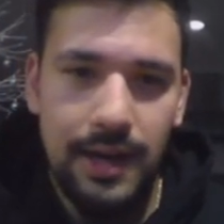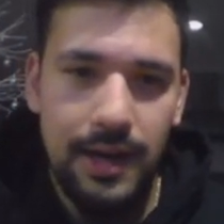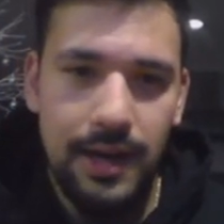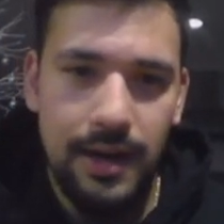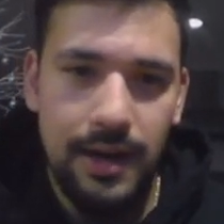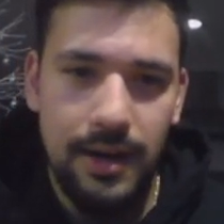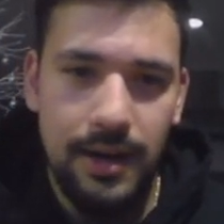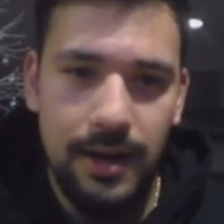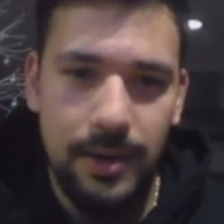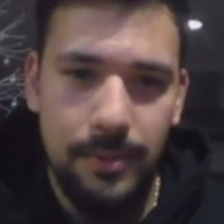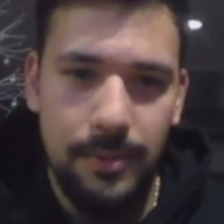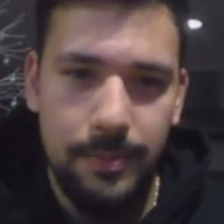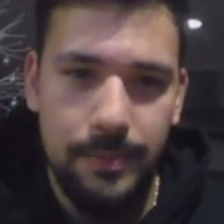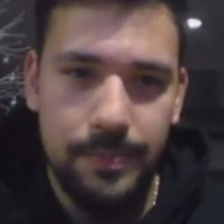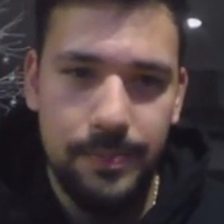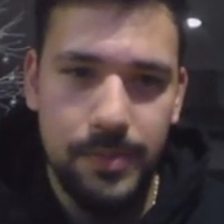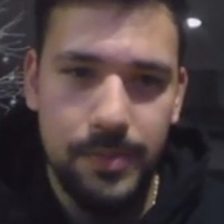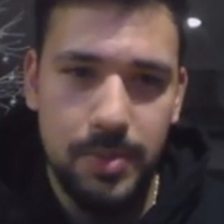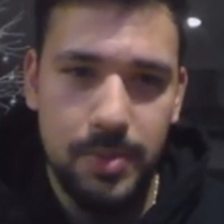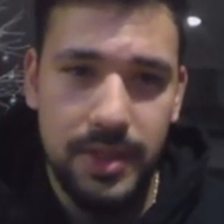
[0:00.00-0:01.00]

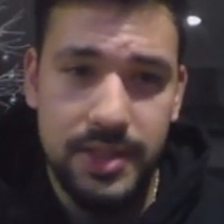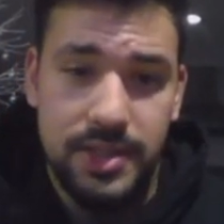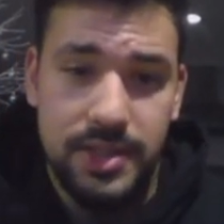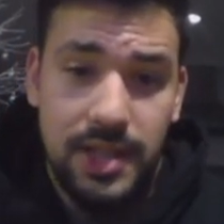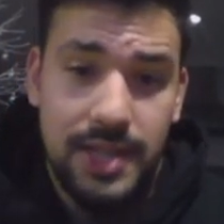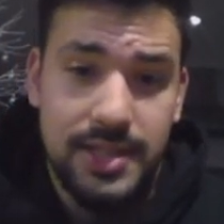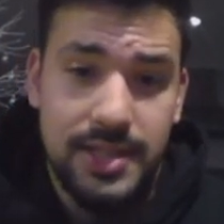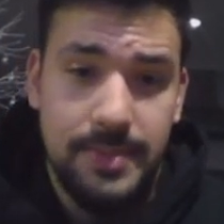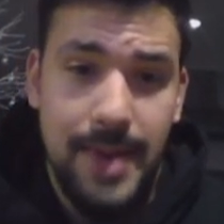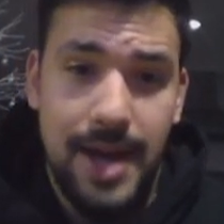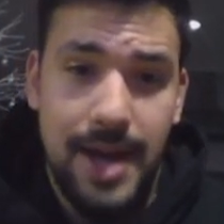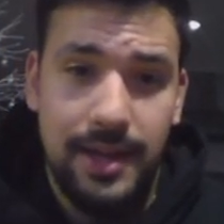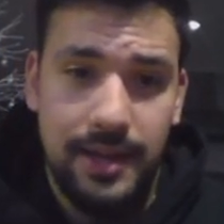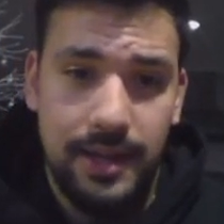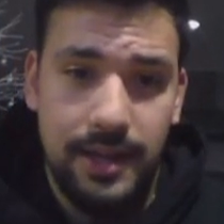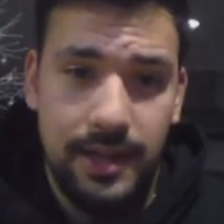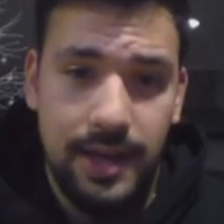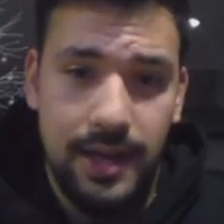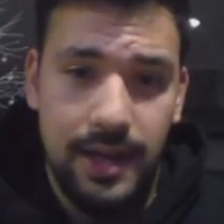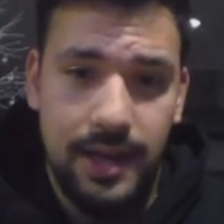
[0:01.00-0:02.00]
But he still has the
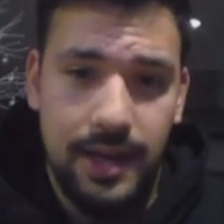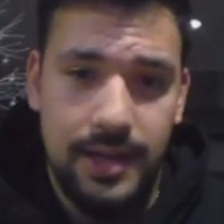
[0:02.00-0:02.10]
Mannequin Cat,